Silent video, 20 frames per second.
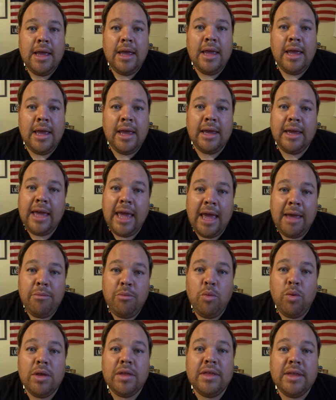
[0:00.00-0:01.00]
It
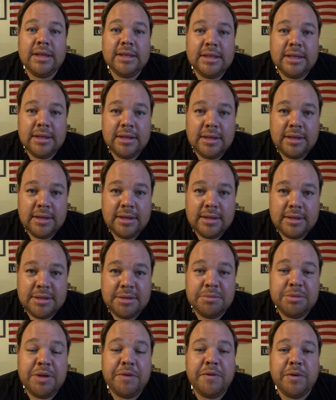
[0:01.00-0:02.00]
came with
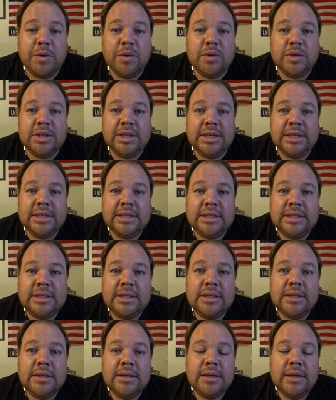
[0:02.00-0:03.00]
some
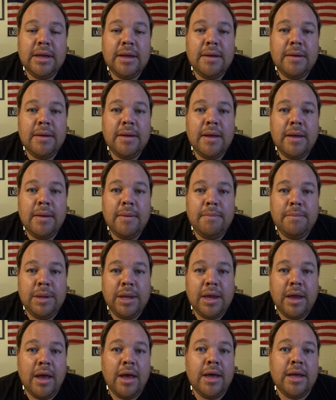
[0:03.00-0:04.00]
difficulties
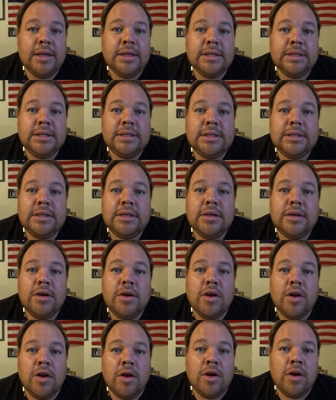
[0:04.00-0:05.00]
because
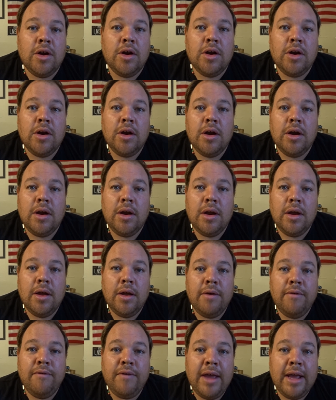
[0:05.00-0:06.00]
her
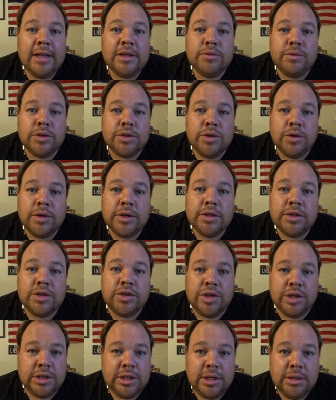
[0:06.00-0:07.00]
veins were so
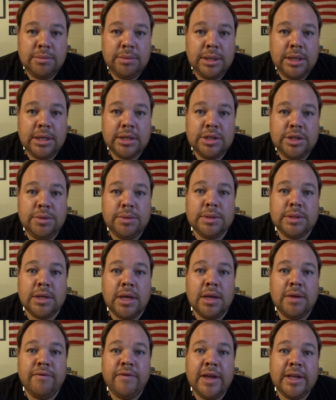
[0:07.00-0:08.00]
constricted, because she was
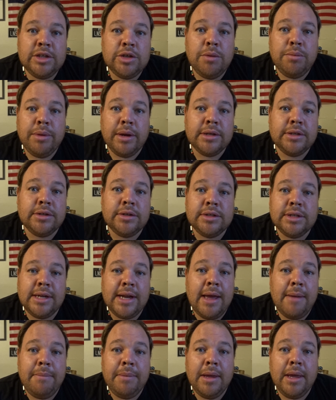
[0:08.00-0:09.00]
on vasopressors and
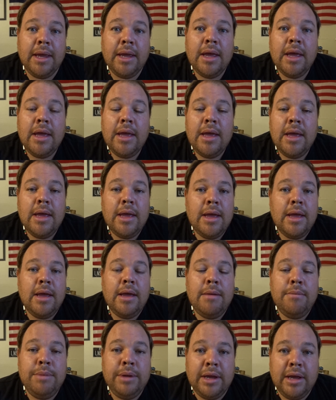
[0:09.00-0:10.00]
epi,
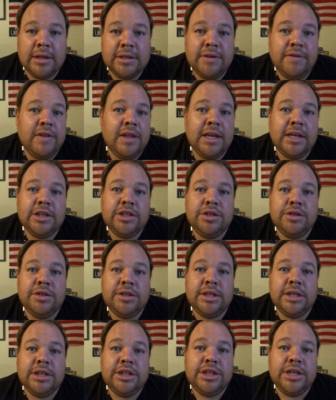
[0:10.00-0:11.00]
because of the issues
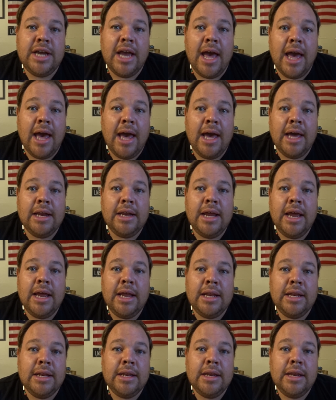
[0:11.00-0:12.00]
that she had
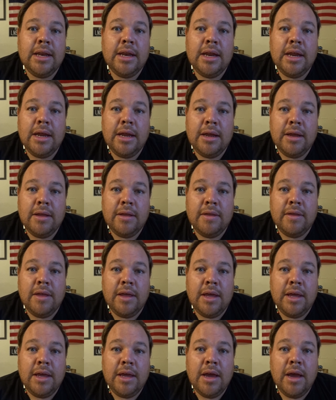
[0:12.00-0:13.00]
and
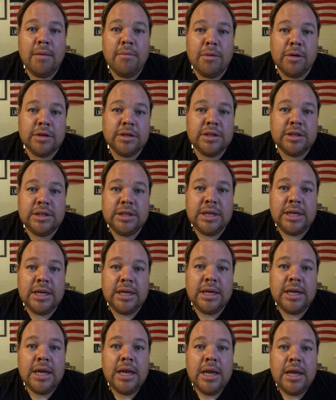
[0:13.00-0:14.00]
the
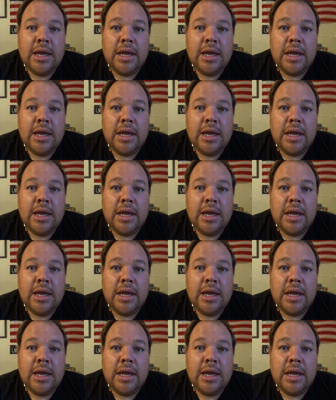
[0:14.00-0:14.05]
emergency